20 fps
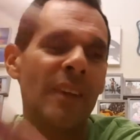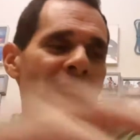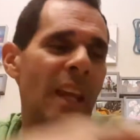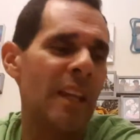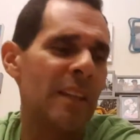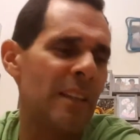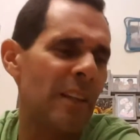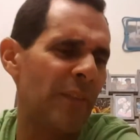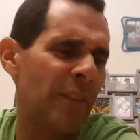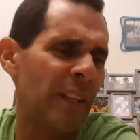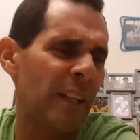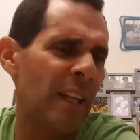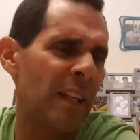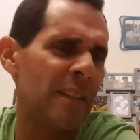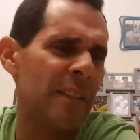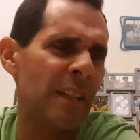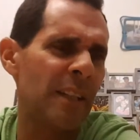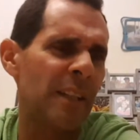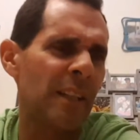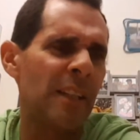Yeah, I definitely can't
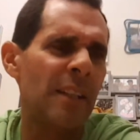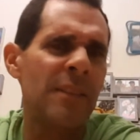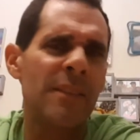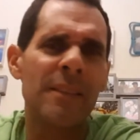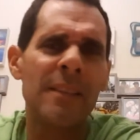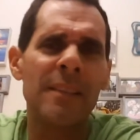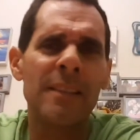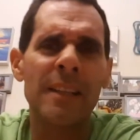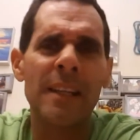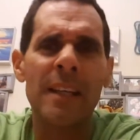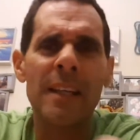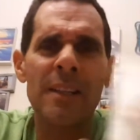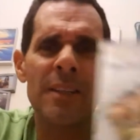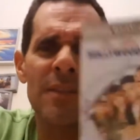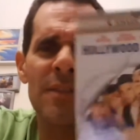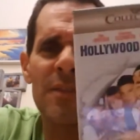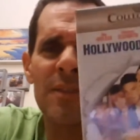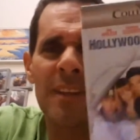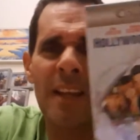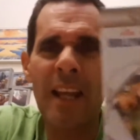take the kids to see
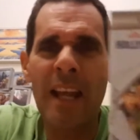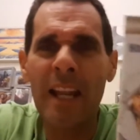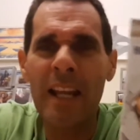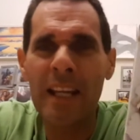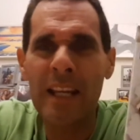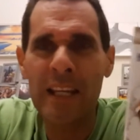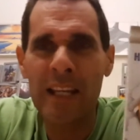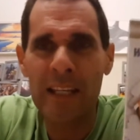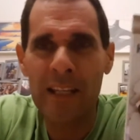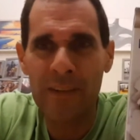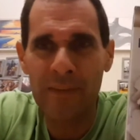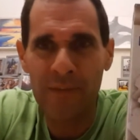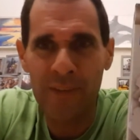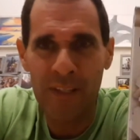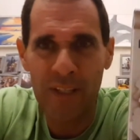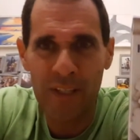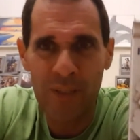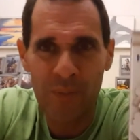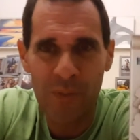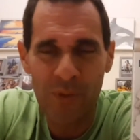any of
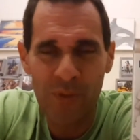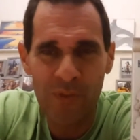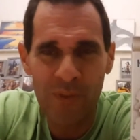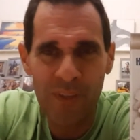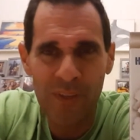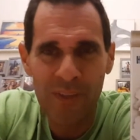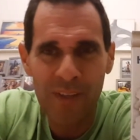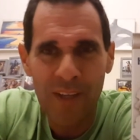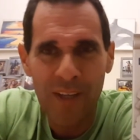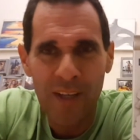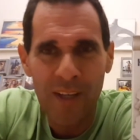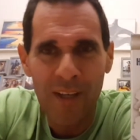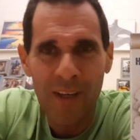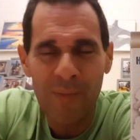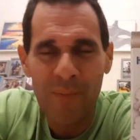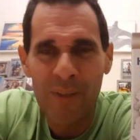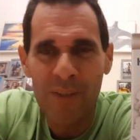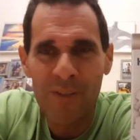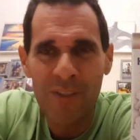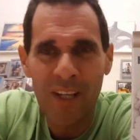these movies,
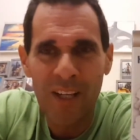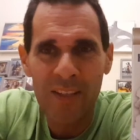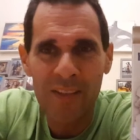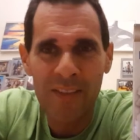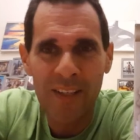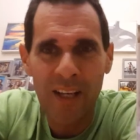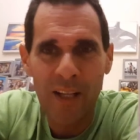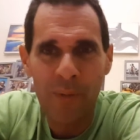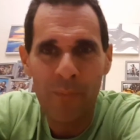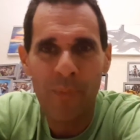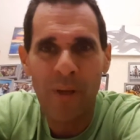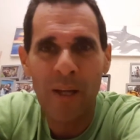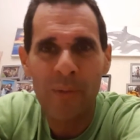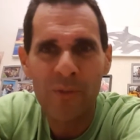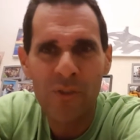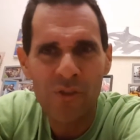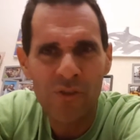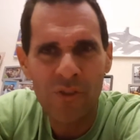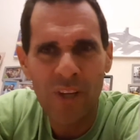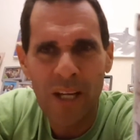but Jay and Silent Bob
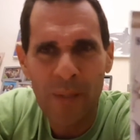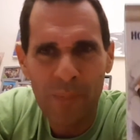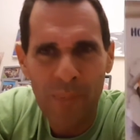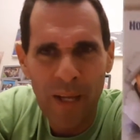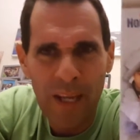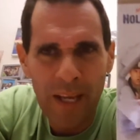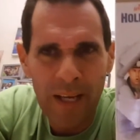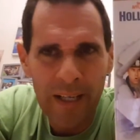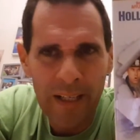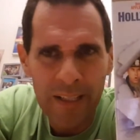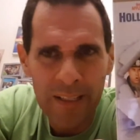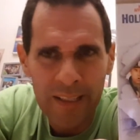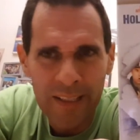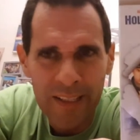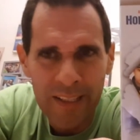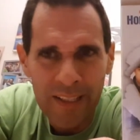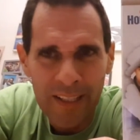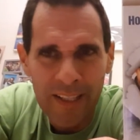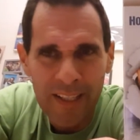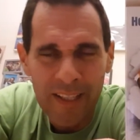Strike Back
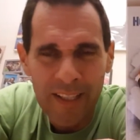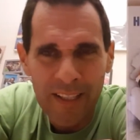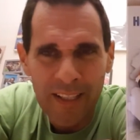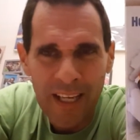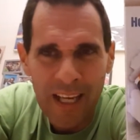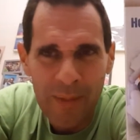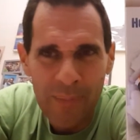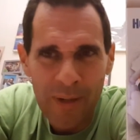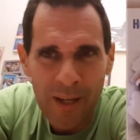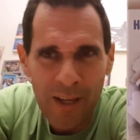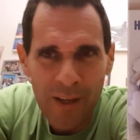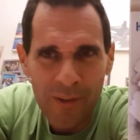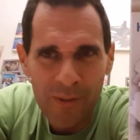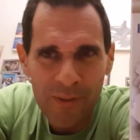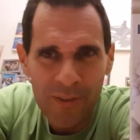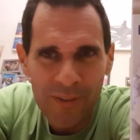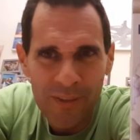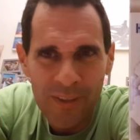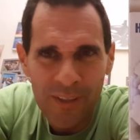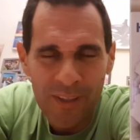came
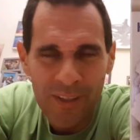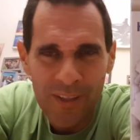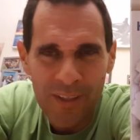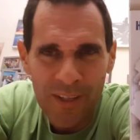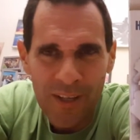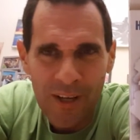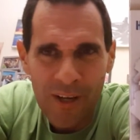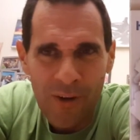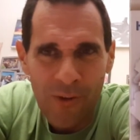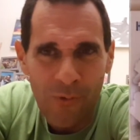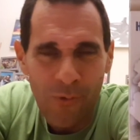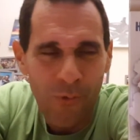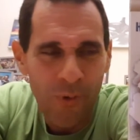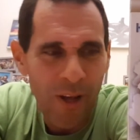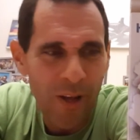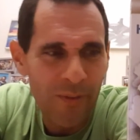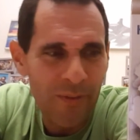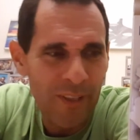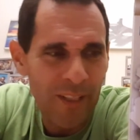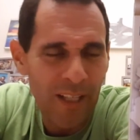out,
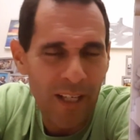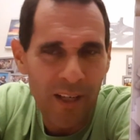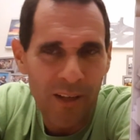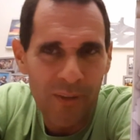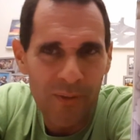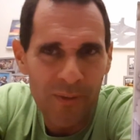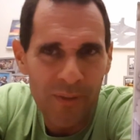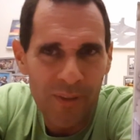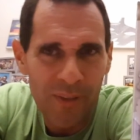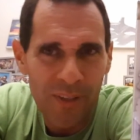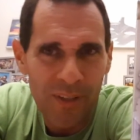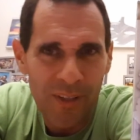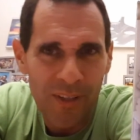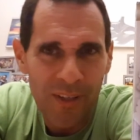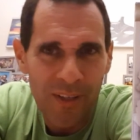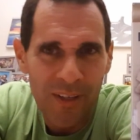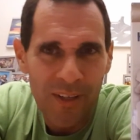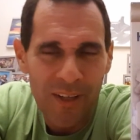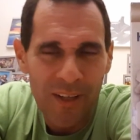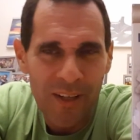rounding out
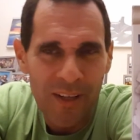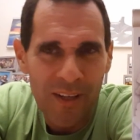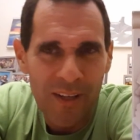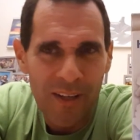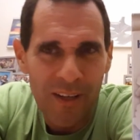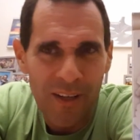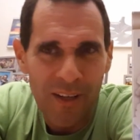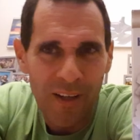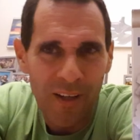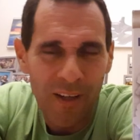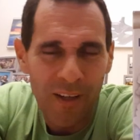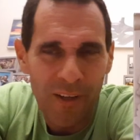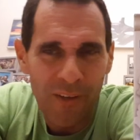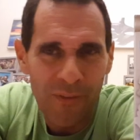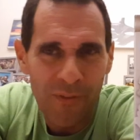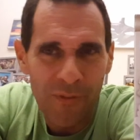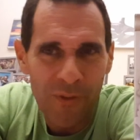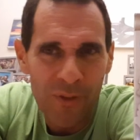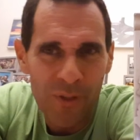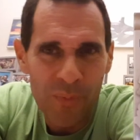uh,
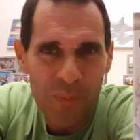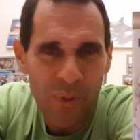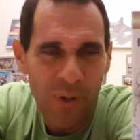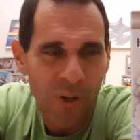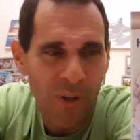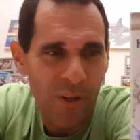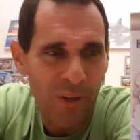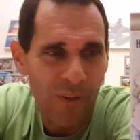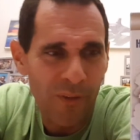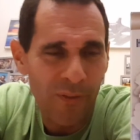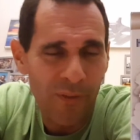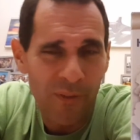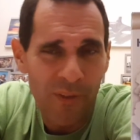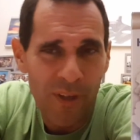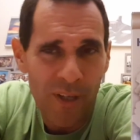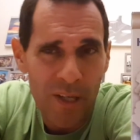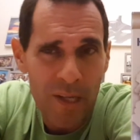first part of